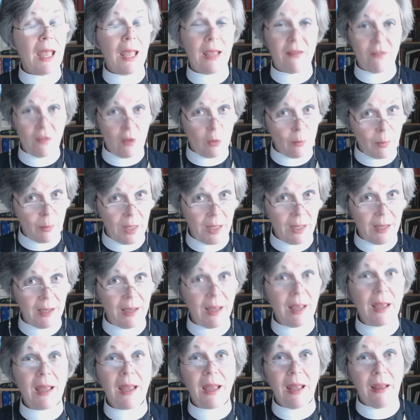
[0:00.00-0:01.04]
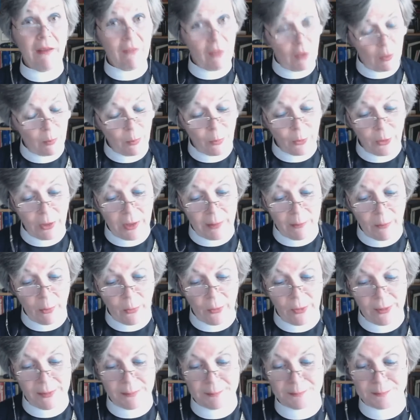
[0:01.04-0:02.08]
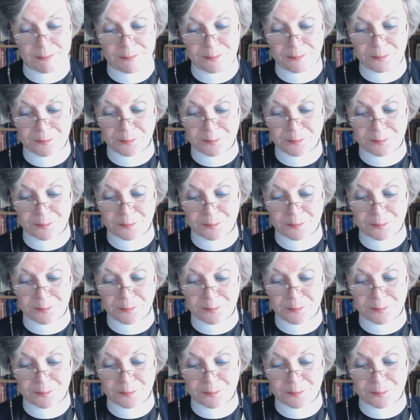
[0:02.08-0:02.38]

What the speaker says: and they're big, and they're pretty important.